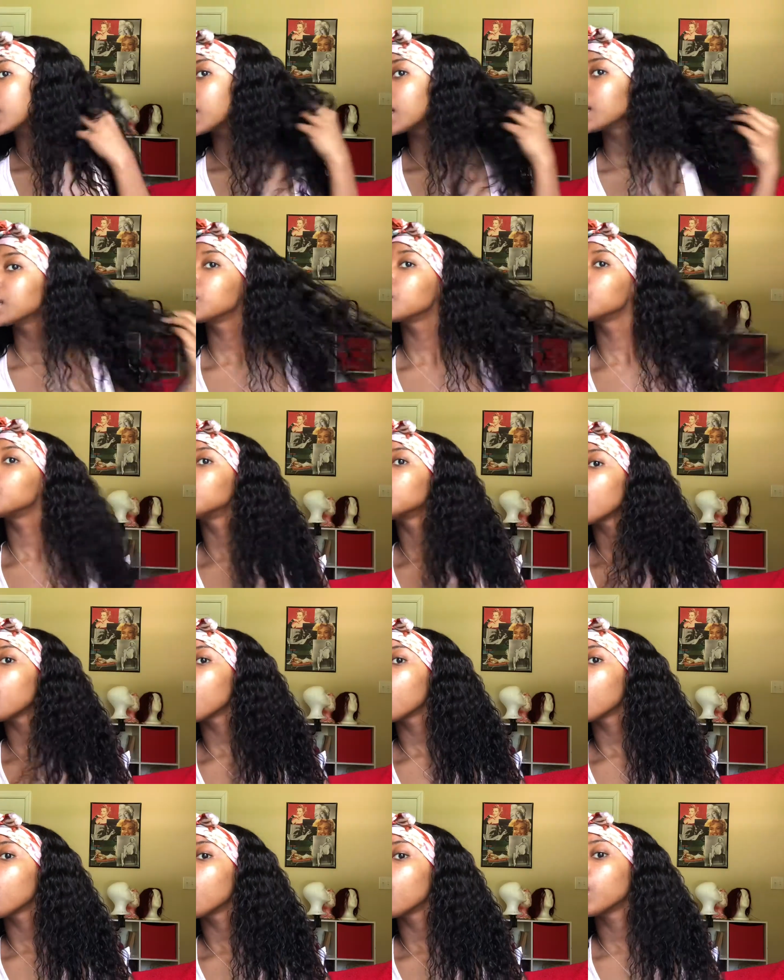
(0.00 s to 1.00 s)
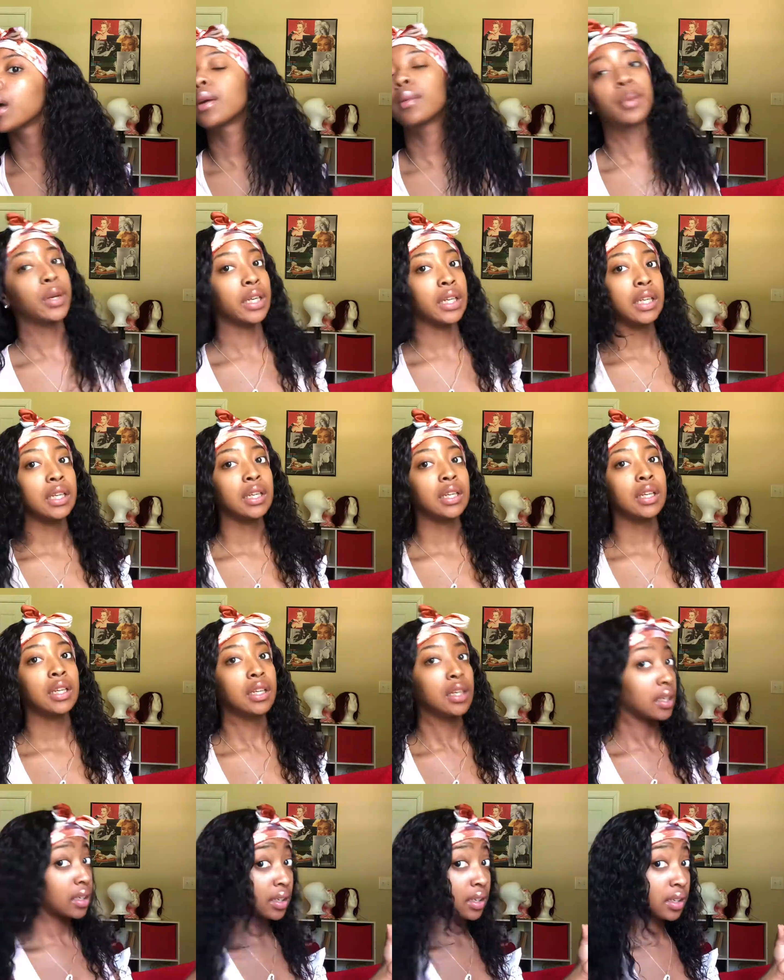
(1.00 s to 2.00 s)
it's so pretty.
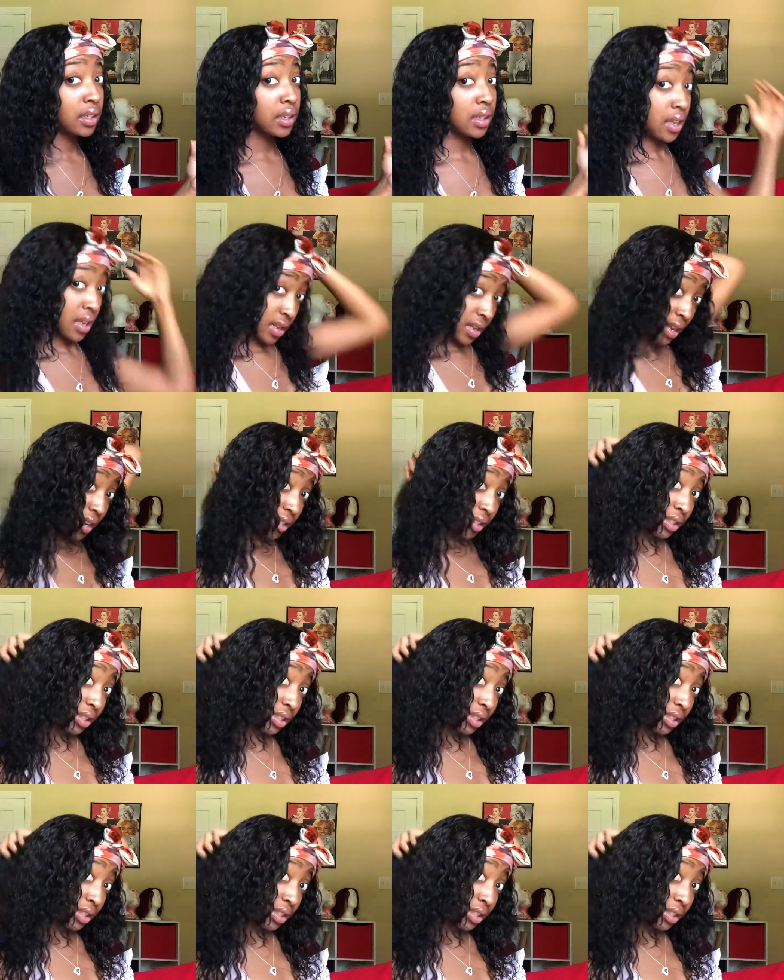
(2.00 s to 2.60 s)
Like,